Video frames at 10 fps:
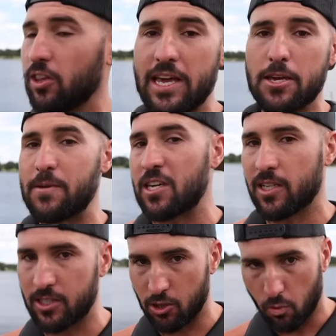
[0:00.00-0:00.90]
lake
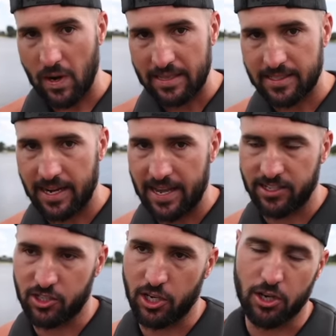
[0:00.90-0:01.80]
because the wind today.
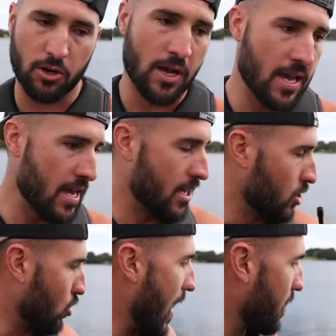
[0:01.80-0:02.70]
So
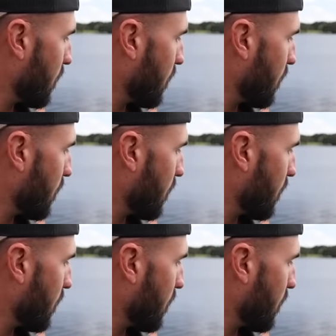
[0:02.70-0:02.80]
drag